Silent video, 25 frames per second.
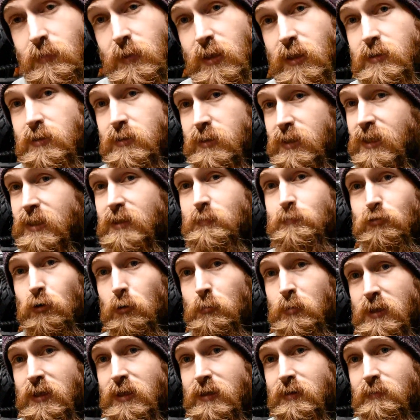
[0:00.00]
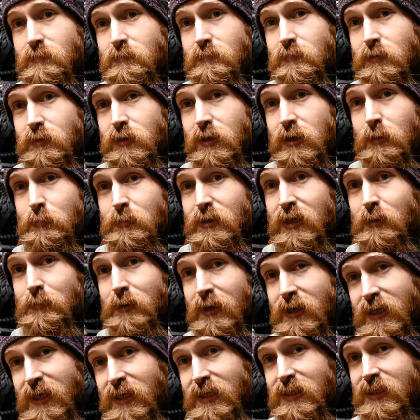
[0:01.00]
So that's probably going to be
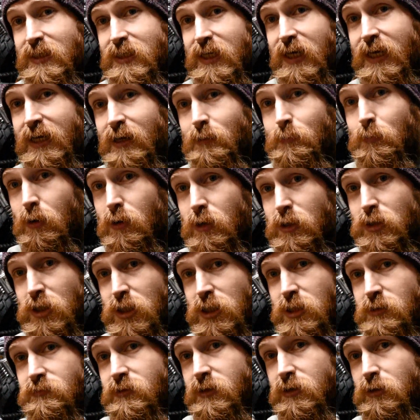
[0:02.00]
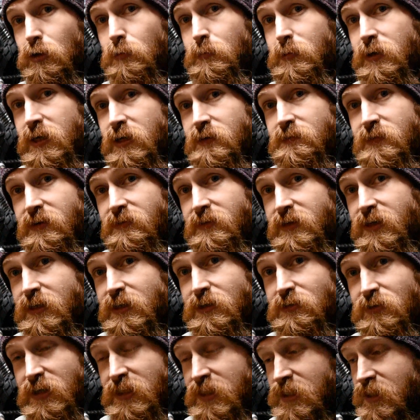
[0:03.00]
about it today. Apologies for it not being a very
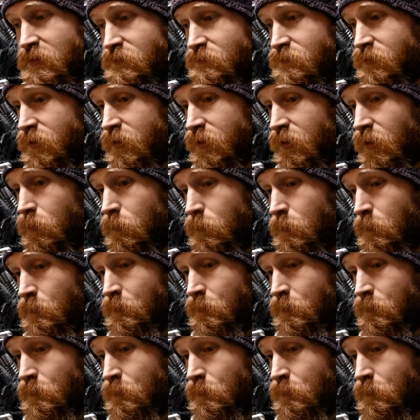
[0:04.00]
interesting video.